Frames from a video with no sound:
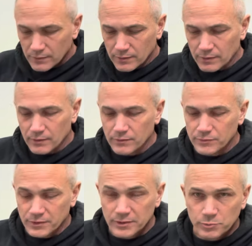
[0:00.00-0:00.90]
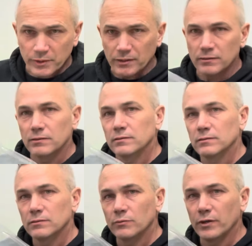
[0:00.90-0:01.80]
For this week,
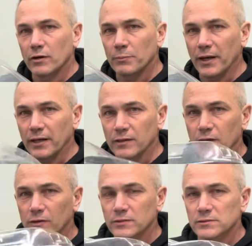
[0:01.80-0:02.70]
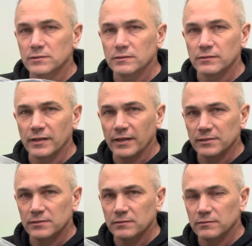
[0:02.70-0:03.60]
we are painting Cody's
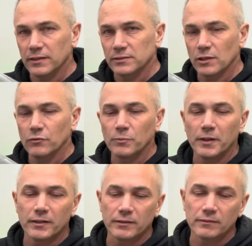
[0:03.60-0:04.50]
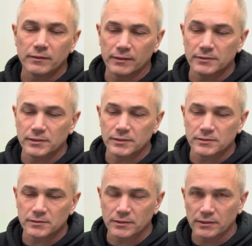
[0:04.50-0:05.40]
next oval body, and this
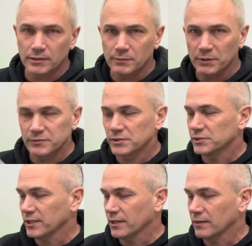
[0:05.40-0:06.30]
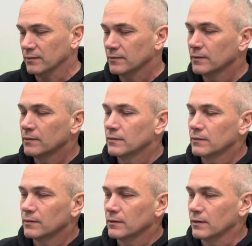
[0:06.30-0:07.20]
is the I believe it's the Gen 8.
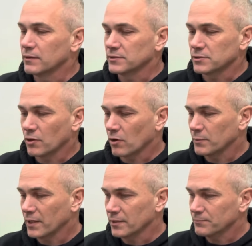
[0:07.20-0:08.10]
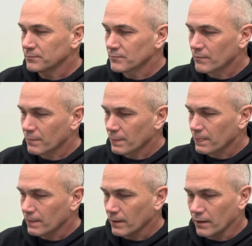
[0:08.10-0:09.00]
It's his car body.
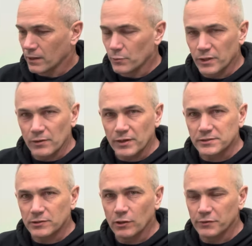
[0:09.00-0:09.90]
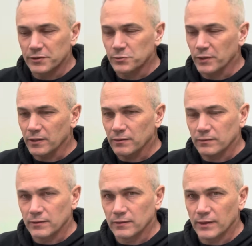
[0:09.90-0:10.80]
We're not racing oval this week,
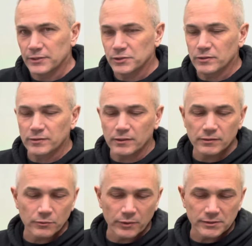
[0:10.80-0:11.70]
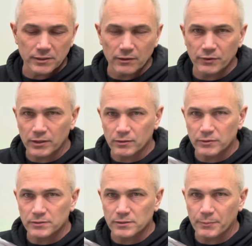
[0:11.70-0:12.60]
as you can tell. The Wednesday night video
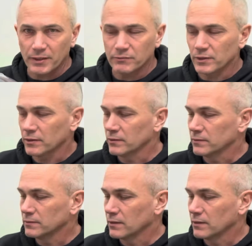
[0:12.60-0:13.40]
is a paint video.